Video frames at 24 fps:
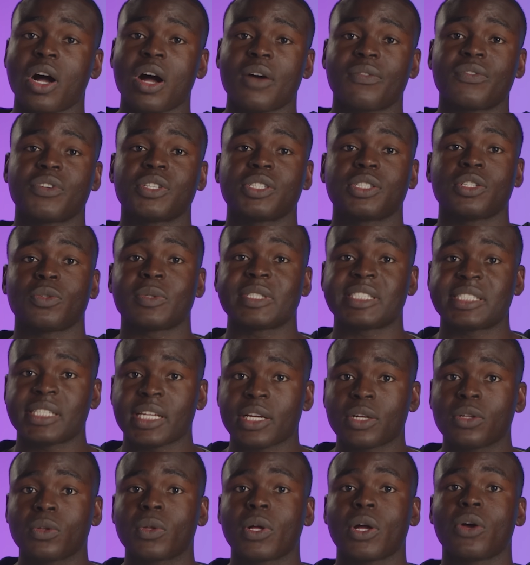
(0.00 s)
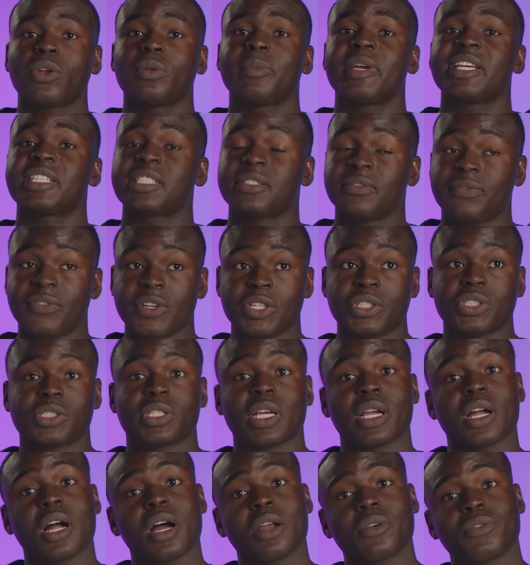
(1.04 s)
offers through a single codebase and features
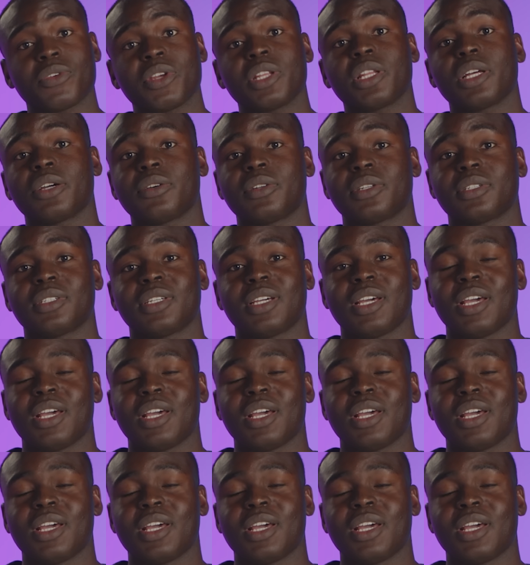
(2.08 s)
like Hot Reload